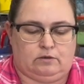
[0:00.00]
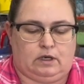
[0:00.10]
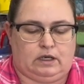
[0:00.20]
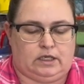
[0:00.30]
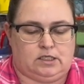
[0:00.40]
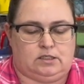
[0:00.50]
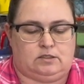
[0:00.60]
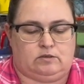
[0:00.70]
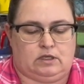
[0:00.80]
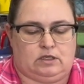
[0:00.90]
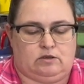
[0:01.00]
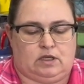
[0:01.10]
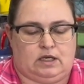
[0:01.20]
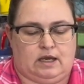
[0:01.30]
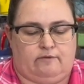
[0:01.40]
guys so that you
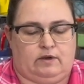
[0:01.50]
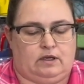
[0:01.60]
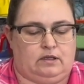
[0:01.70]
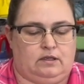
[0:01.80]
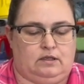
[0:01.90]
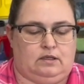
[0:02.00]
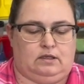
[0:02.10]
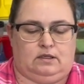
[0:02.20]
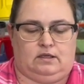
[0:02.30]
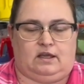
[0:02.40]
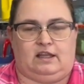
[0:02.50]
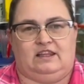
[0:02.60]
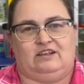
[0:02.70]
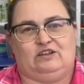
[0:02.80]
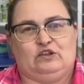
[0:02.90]
can have a
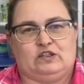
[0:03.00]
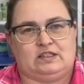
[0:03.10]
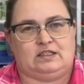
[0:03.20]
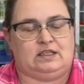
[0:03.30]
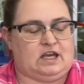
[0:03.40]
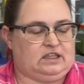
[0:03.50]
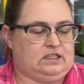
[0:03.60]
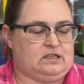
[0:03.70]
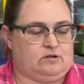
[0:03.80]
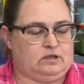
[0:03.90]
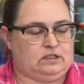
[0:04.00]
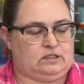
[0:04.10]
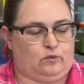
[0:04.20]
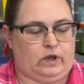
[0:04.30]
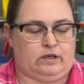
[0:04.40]
little look-see at Leo. He's
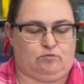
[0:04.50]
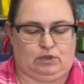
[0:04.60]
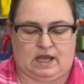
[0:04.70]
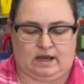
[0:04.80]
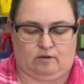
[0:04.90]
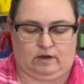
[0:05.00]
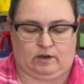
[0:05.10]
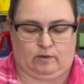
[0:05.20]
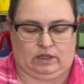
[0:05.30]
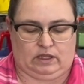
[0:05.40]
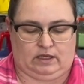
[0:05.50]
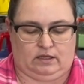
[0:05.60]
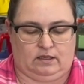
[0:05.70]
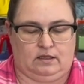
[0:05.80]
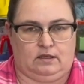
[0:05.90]
the white and black one with a
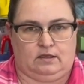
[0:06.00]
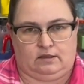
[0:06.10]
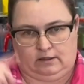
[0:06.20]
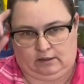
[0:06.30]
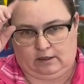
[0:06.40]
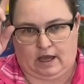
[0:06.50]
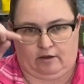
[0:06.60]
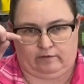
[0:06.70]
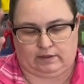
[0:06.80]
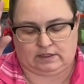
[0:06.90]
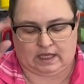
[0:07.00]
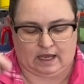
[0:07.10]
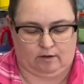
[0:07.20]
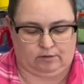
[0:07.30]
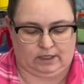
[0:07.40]
little Elvis
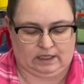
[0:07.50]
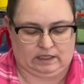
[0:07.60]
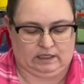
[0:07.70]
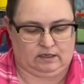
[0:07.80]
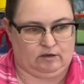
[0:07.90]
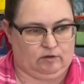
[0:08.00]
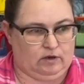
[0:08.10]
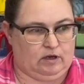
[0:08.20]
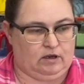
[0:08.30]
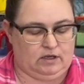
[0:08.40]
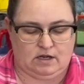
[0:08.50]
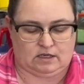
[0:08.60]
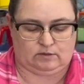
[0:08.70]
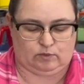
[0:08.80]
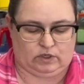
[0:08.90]
cowlick thing going on.
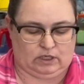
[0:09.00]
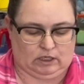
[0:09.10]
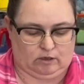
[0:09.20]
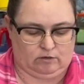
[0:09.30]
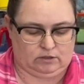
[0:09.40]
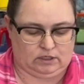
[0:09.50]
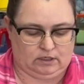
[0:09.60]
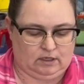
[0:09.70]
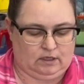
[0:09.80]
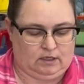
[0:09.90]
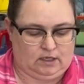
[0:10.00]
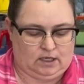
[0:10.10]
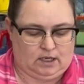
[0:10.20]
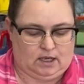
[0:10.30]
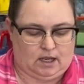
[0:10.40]
He's pretty cute.
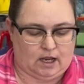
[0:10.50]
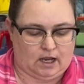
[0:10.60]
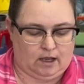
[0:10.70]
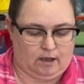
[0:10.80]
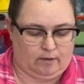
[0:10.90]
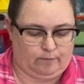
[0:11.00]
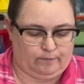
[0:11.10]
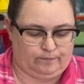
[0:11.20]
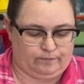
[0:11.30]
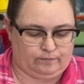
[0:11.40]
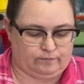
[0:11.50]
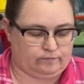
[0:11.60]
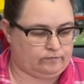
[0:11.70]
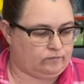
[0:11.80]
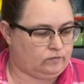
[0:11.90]
What
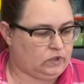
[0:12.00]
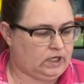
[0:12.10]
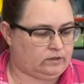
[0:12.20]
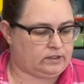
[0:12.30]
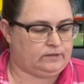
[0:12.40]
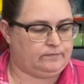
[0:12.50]
else?